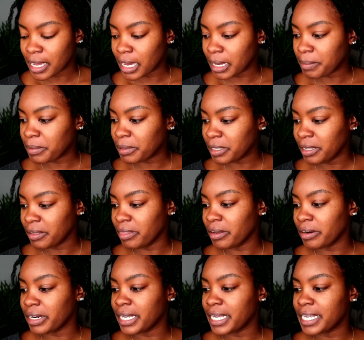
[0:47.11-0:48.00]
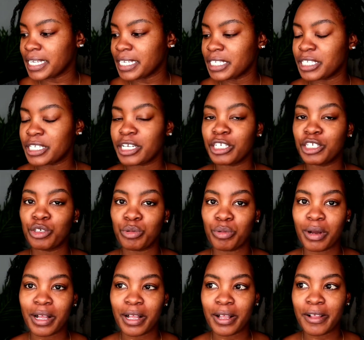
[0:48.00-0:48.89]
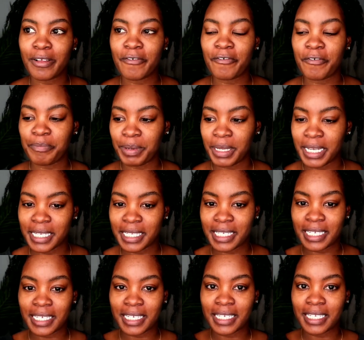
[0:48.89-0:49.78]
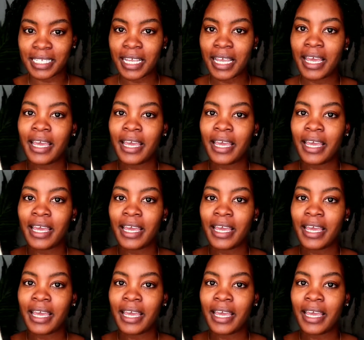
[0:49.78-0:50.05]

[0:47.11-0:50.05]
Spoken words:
I believe there is 12 pieces